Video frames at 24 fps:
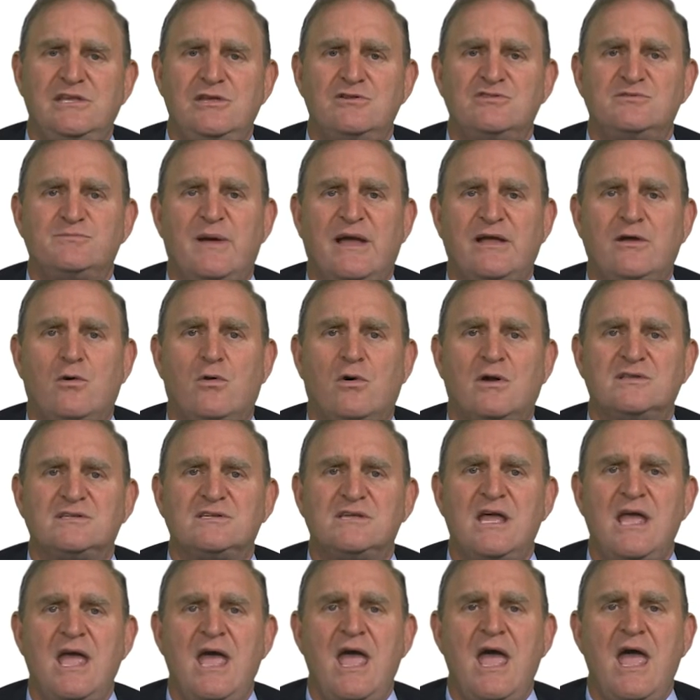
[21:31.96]
used by courts,
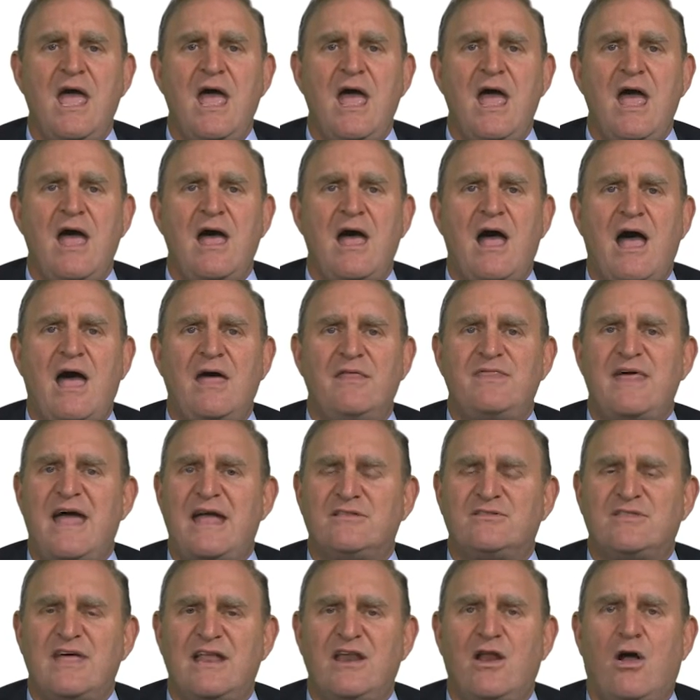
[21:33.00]
uh,
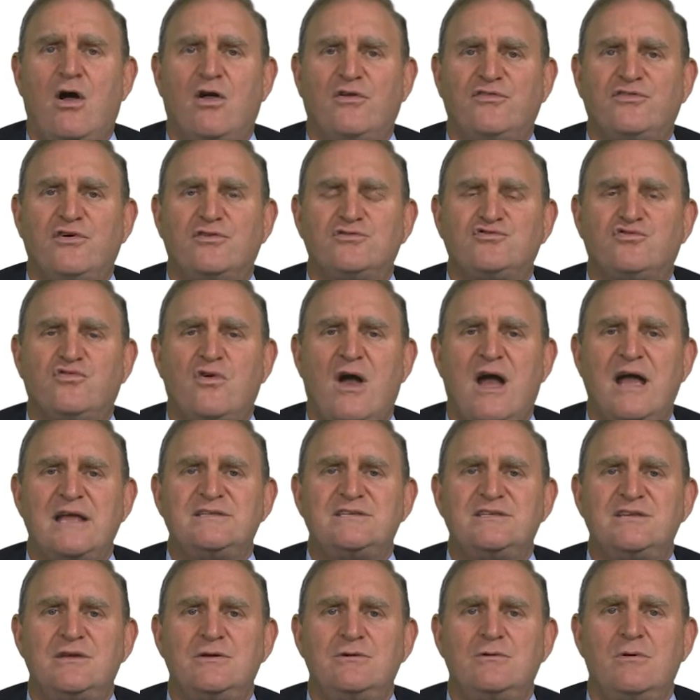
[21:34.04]
that, that also try
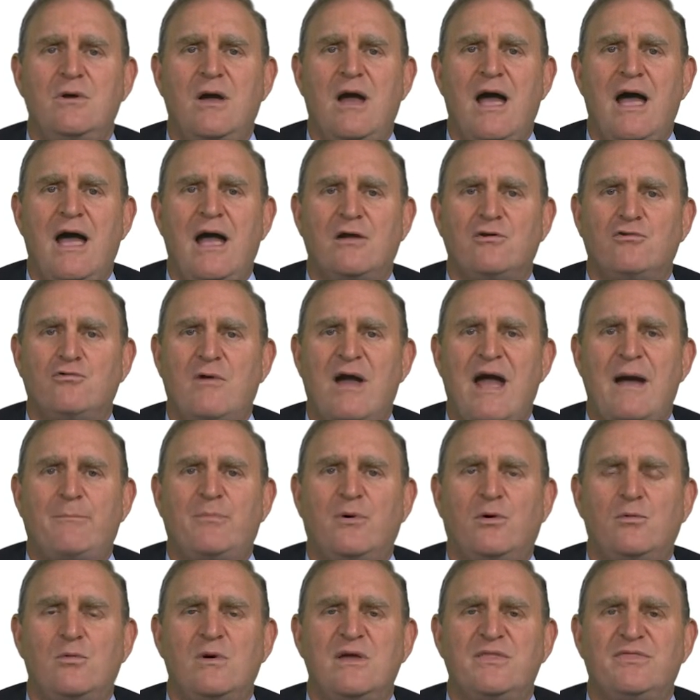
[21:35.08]
to uh,
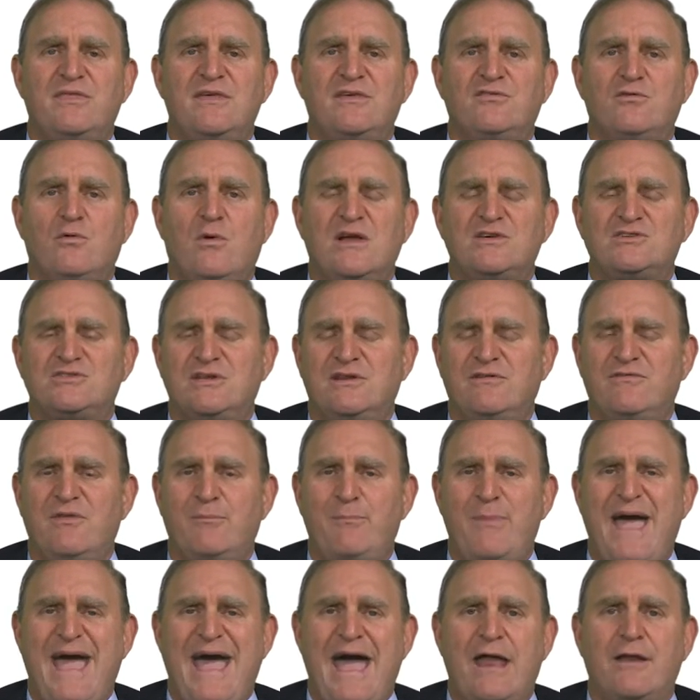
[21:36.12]
grapple with this question of the
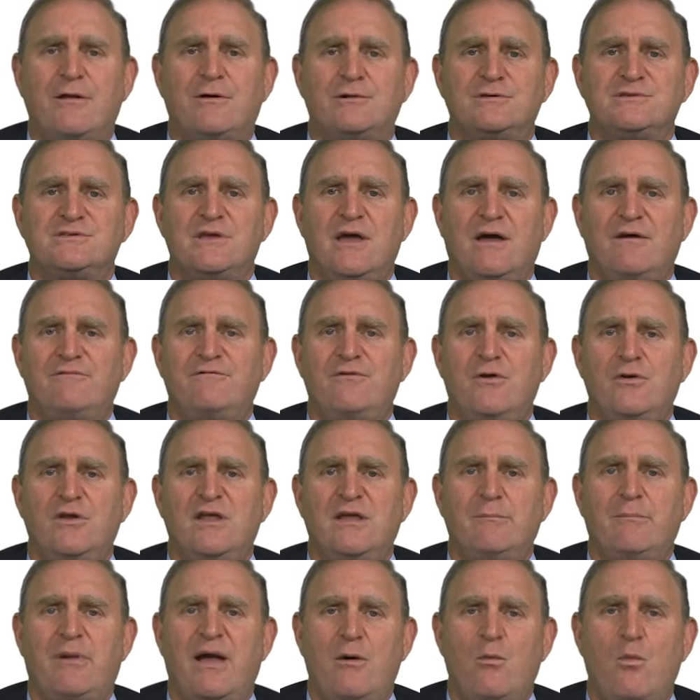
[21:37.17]
patterns of
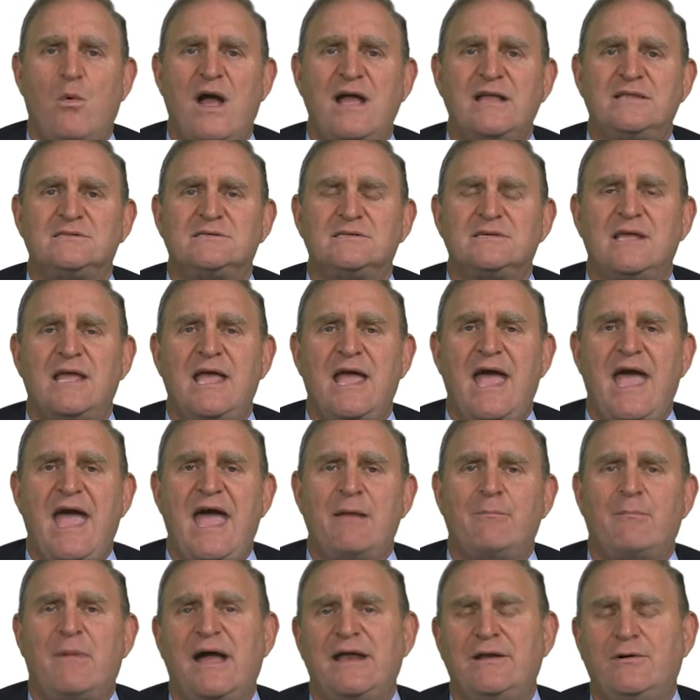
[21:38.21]
voting by whites
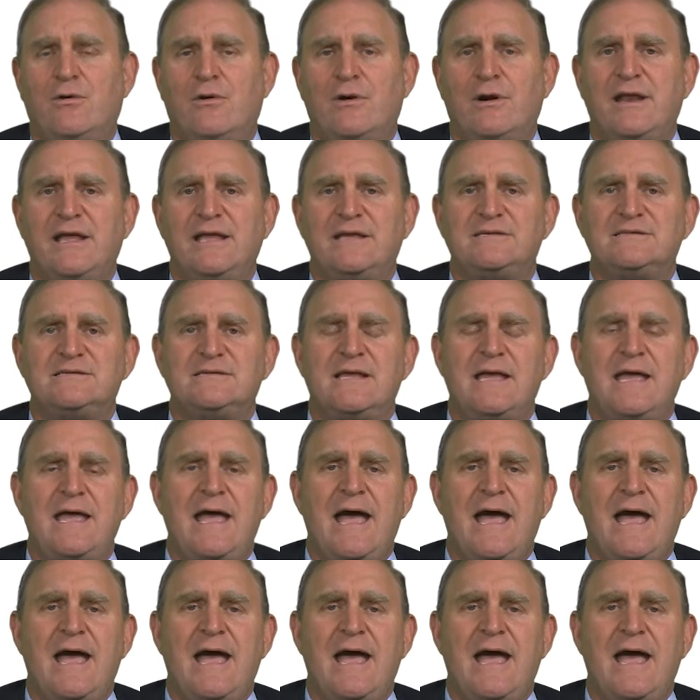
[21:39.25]
and minorities.